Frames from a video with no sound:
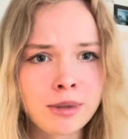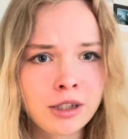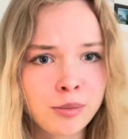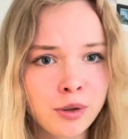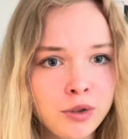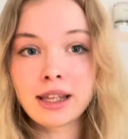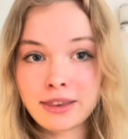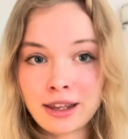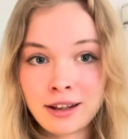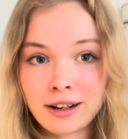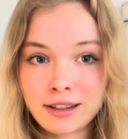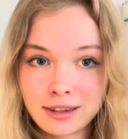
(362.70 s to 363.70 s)
me to post. And
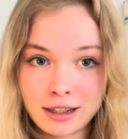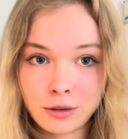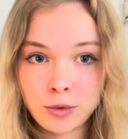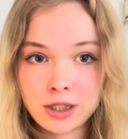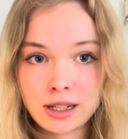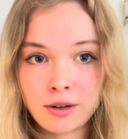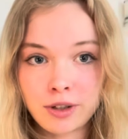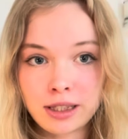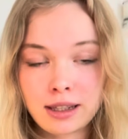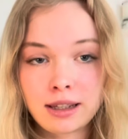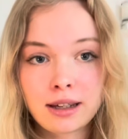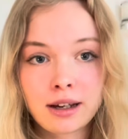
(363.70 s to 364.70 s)
that, I think, was
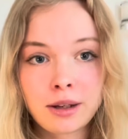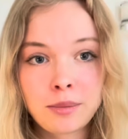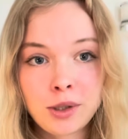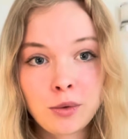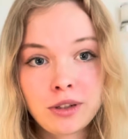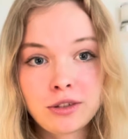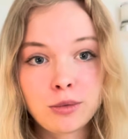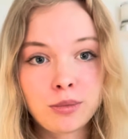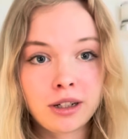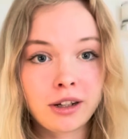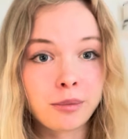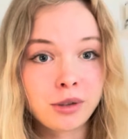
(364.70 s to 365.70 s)
everything I'm going to
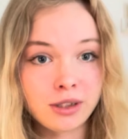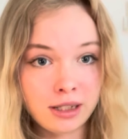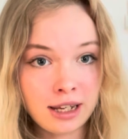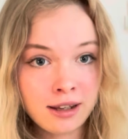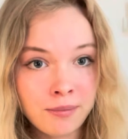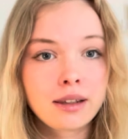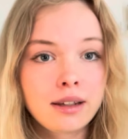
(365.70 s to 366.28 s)
bring up today.